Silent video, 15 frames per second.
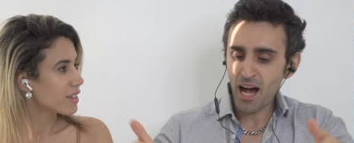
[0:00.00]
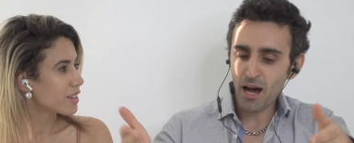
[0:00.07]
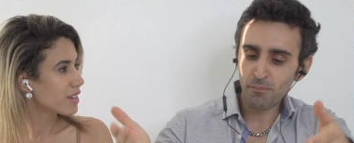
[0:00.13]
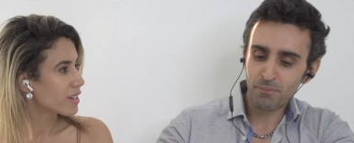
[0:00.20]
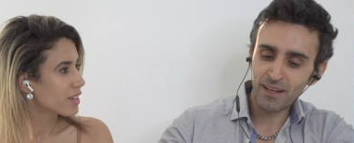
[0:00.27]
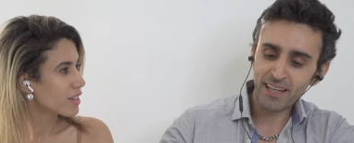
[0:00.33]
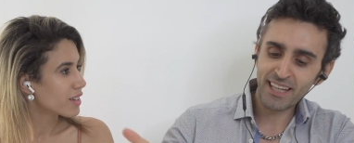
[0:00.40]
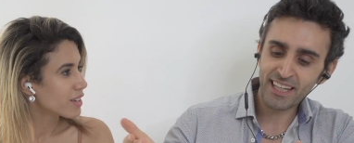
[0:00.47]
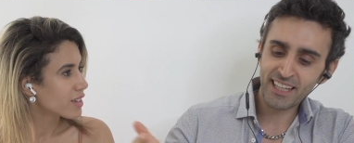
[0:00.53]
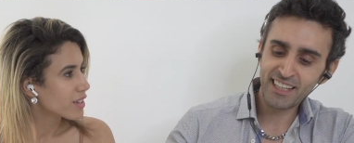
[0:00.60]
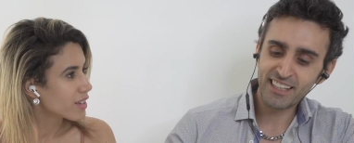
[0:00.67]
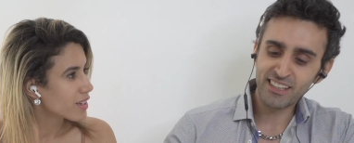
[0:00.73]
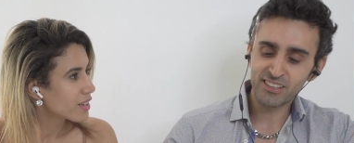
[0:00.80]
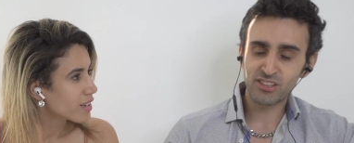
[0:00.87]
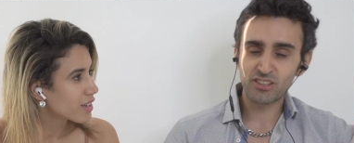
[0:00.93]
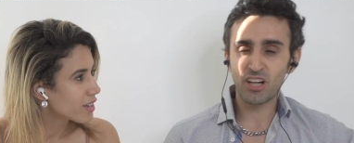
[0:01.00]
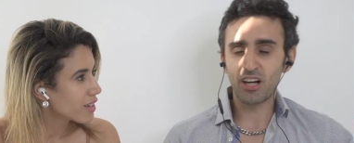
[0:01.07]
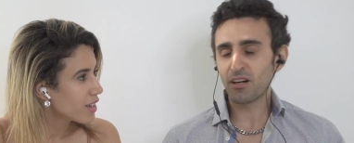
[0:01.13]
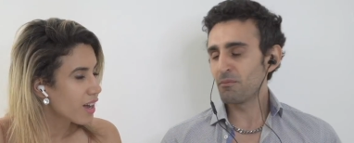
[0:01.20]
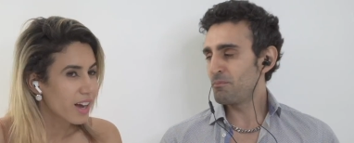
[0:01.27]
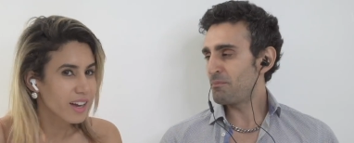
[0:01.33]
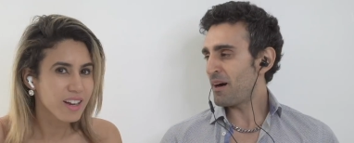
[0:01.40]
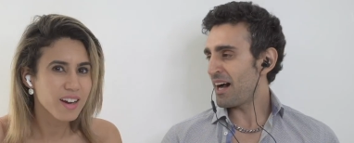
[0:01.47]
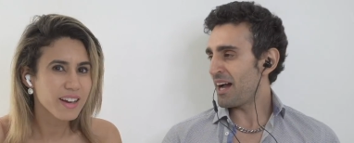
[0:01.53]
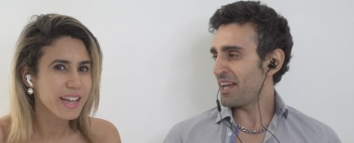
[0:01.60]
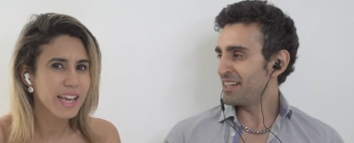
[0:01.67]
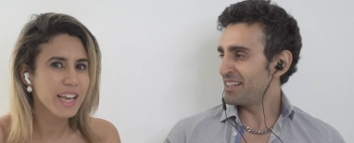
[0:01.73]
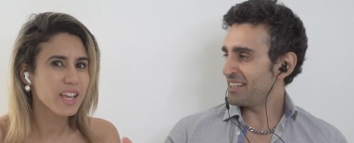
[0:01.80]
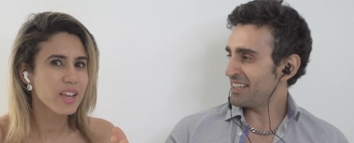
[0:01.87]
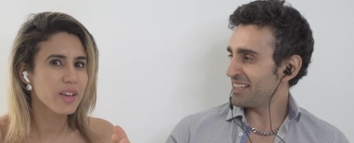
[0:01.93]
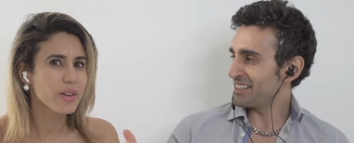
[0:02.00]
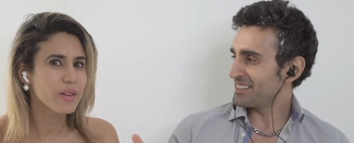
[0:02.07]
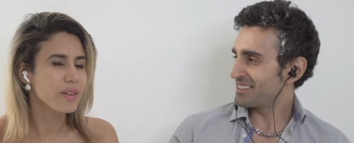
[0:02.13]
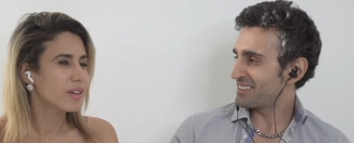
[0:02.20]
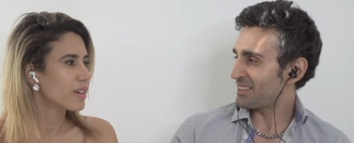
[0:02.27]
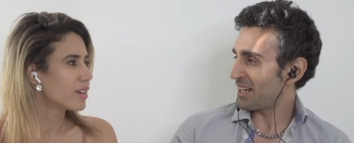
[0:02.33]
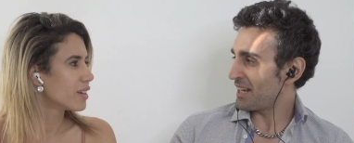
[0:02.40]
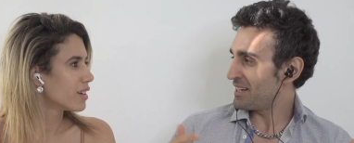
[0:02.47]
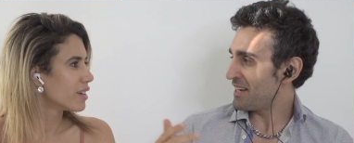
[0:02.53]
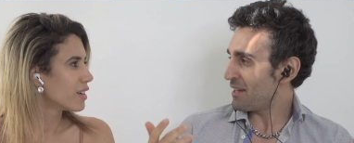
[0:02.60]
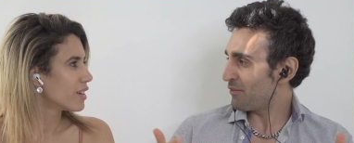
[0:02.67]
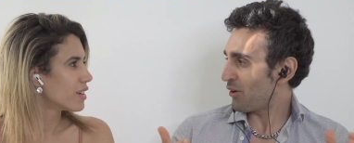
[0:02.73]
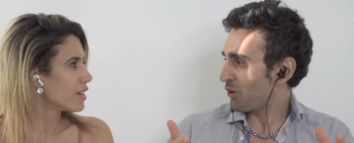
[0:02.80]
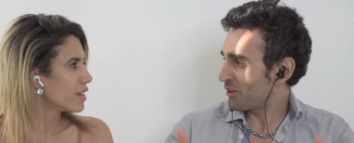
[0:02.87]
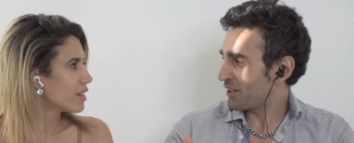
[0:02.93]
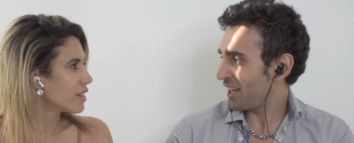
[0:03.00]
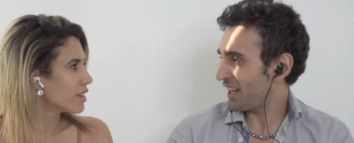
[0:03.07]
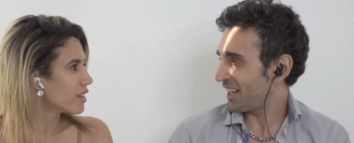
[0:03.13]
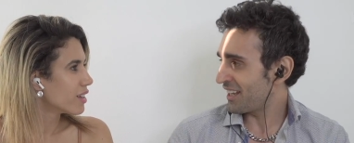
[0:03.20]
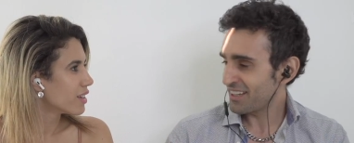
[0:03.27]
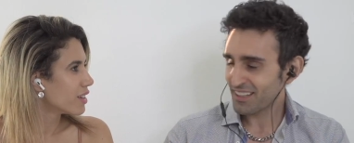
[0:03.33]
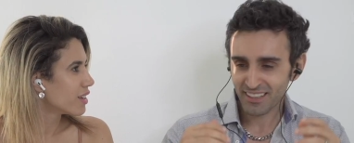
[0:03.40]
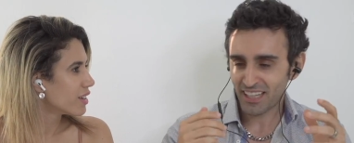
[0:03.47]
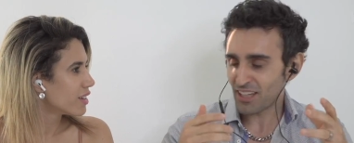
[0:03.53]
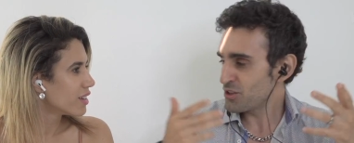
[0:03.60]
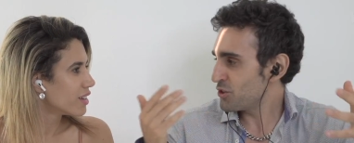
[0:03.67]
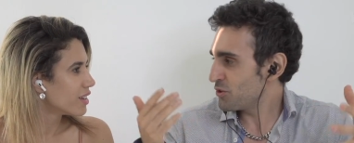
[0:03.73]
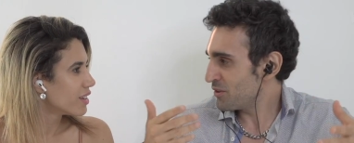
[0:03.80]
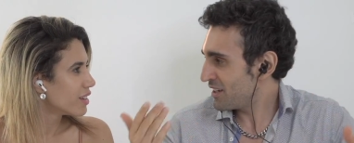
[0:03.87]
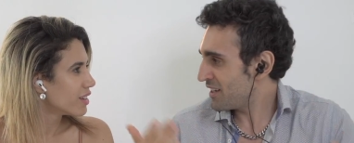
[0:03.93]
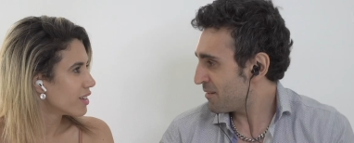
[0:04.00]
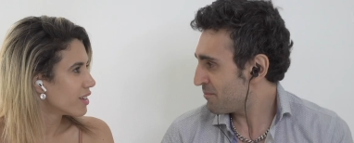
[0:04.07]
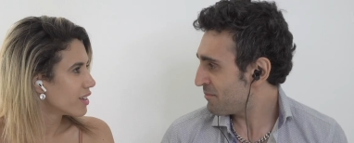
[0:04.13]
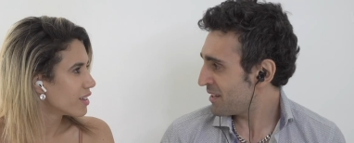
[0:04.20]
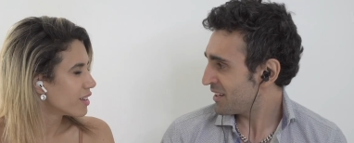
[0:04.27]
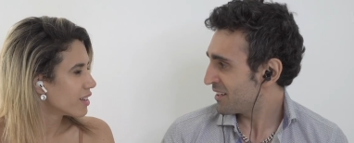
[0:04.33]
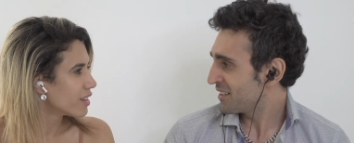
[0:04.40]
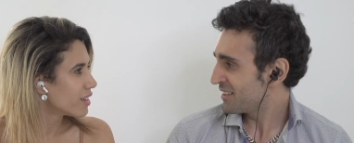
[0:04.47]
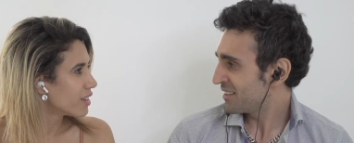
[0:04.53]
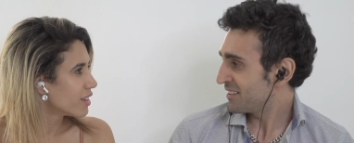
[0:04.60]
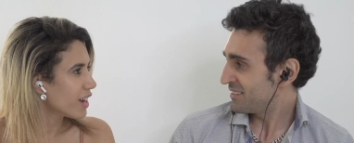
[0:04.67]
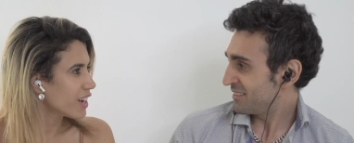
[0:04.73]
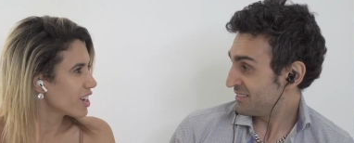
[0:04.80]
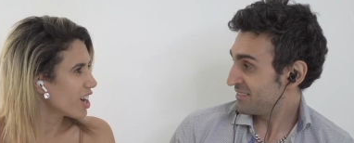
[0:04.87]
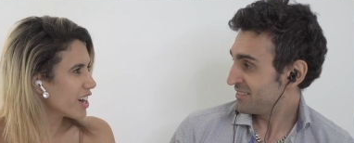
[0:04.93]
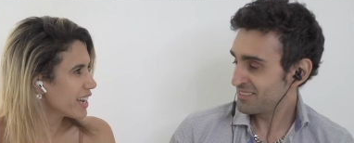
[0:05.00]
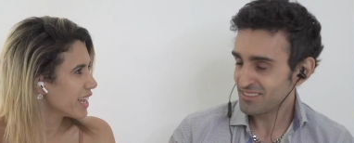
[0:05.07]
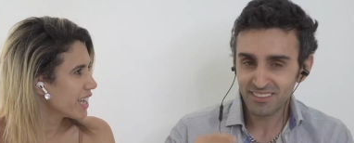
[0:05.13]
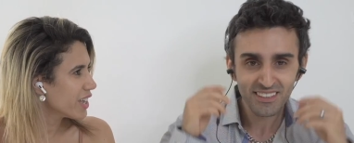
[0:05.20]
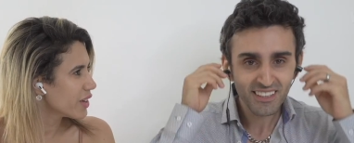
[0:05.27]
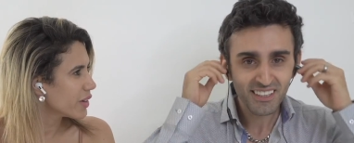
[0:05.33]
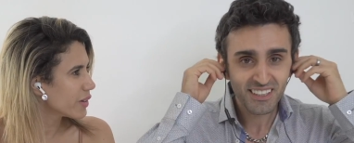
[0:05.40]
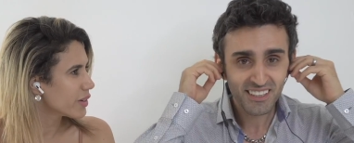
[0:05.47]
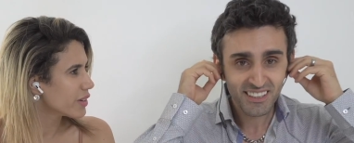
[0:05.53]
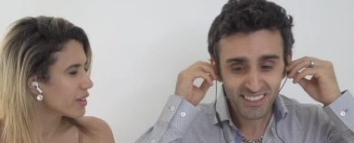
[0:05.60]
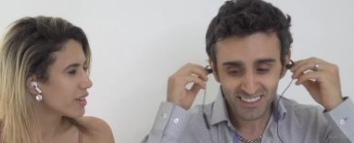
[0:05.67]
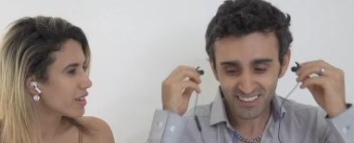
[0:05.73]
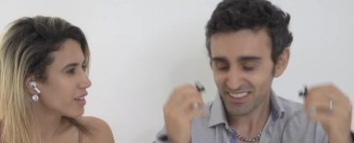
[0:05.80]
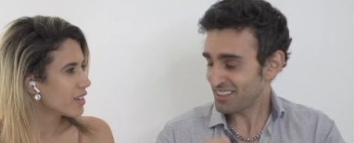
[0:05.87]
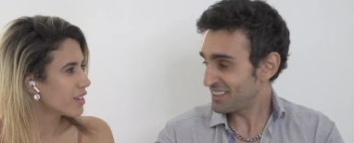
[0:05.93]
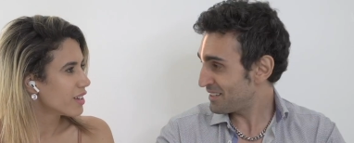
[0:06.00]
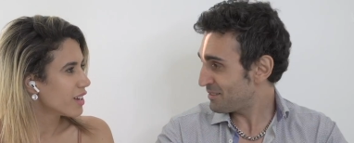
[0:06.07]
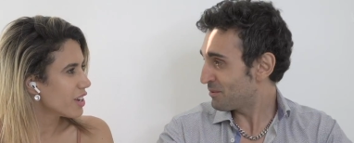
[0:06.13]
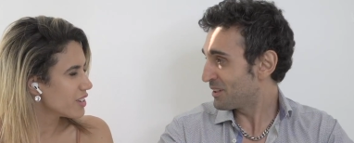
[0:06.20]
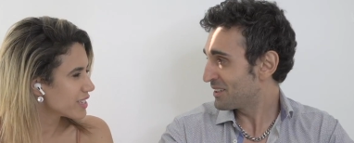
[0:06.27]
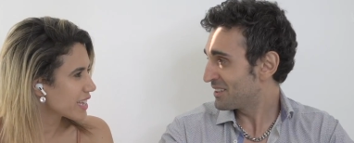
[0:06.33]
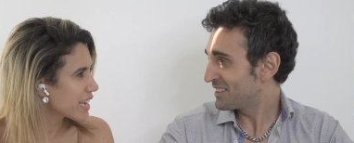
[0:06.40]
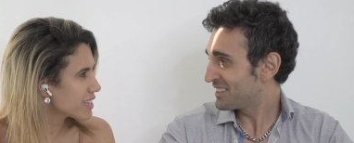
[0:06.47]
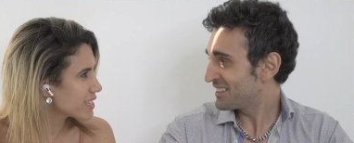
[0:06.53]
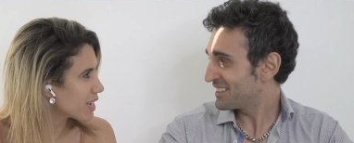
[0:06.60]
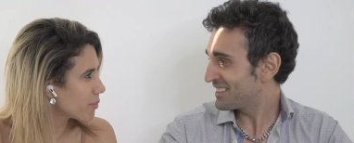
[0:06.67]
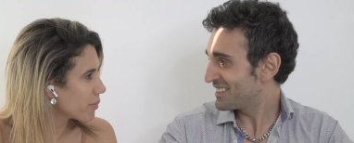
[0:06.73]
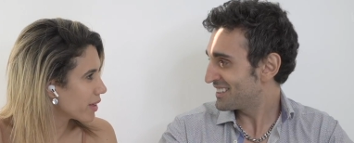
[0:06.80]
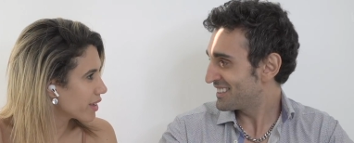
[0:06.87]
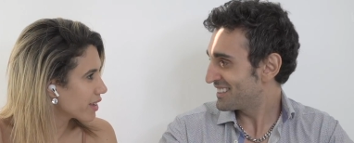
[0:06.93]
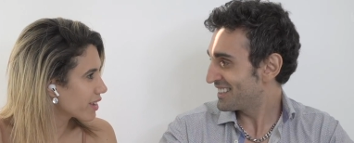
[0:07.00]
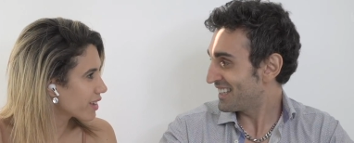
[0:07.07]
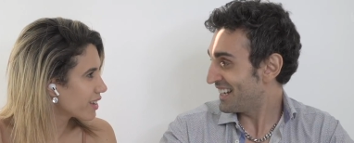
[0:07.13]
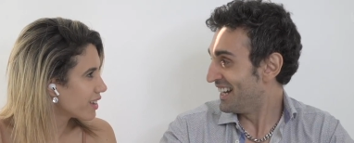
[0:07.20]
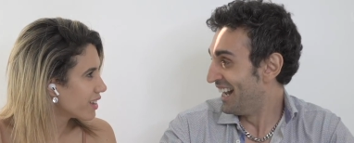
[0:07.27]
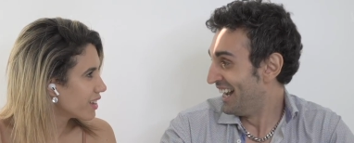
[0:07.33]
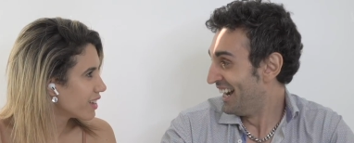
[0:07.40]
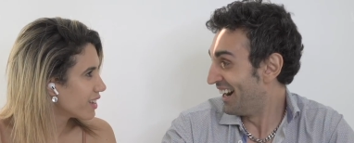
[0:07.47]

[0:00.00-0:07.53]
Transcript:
Speaker 1: I'm playing a song I by Nietzsche. Okay, can you hear me? I
Speaker 2: can't hear you. Can you? Are you saying something? Yeah.